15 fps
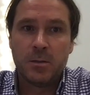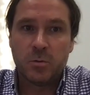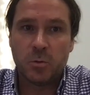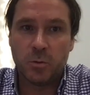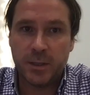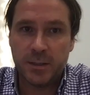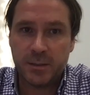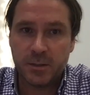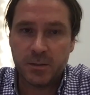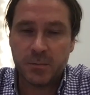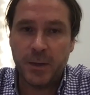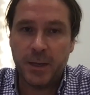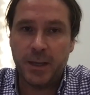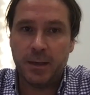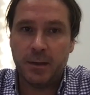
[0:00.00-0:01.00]
So this
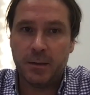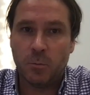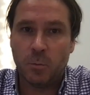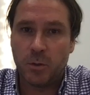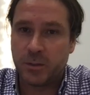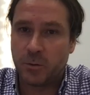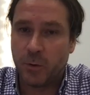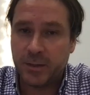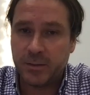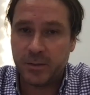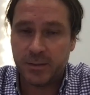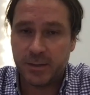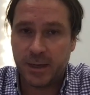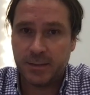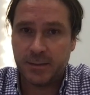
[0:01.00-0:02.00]
year's meeting was a great
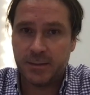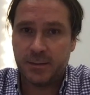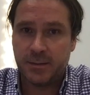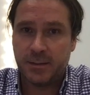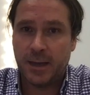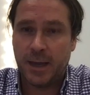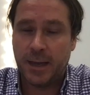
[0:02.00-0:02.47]
success,